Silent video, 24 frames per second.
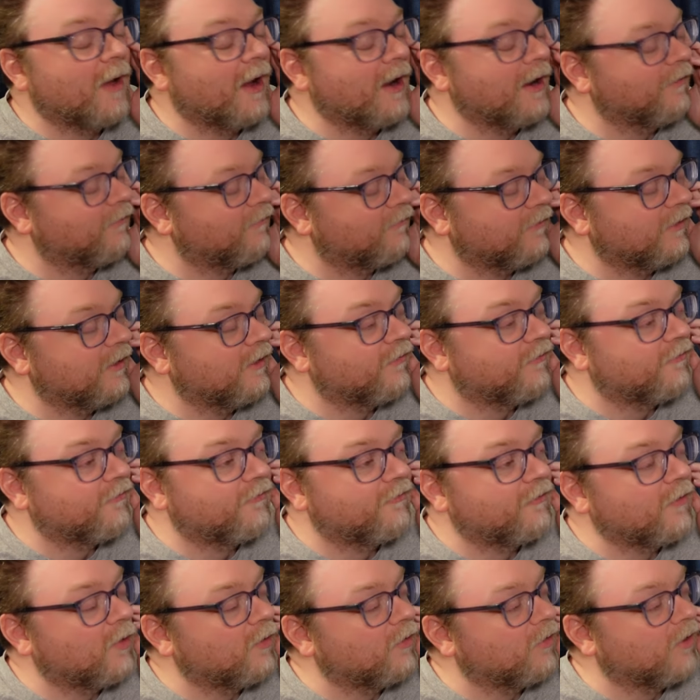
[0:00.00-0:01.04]
bites, it's
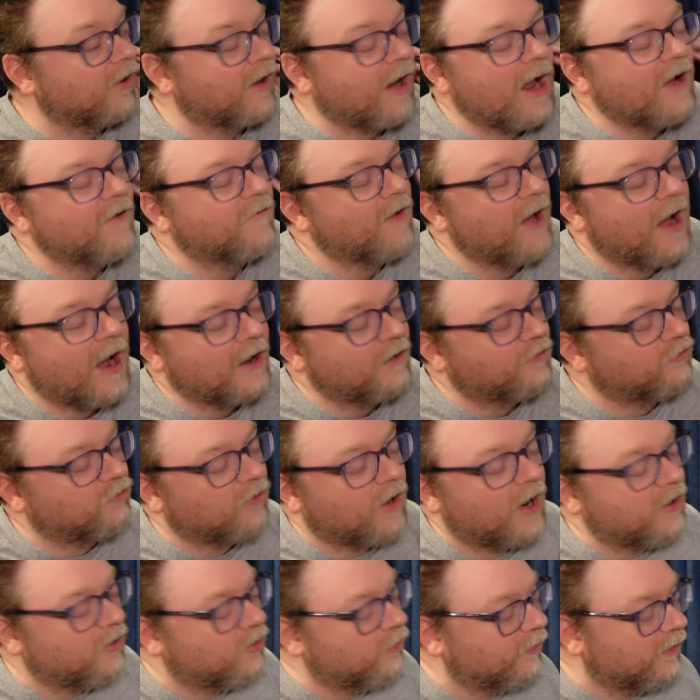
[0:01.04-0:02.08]
so good. I
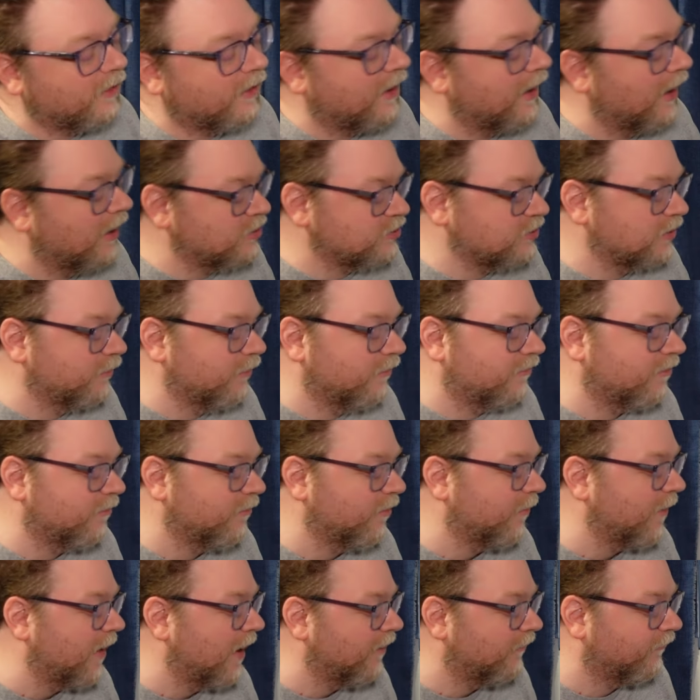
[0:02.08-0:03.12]
try to do it occasionally with some
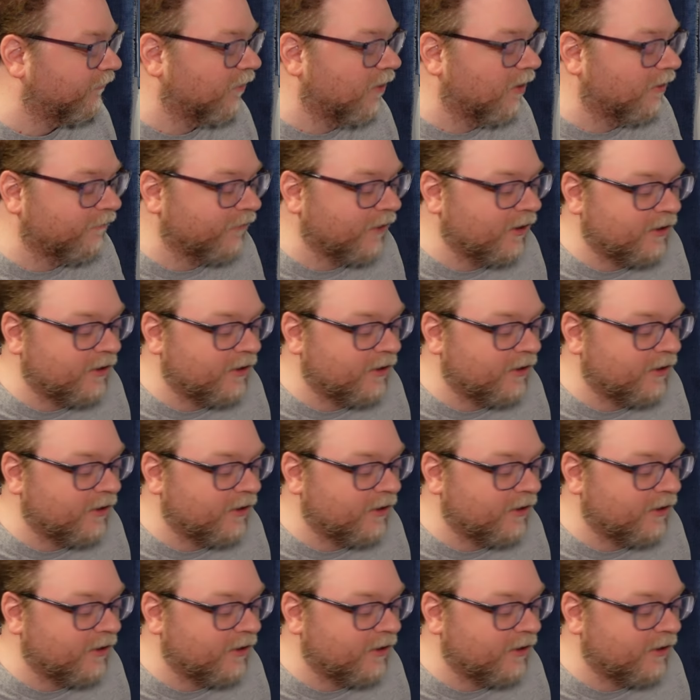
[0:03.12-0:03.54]
of my songs.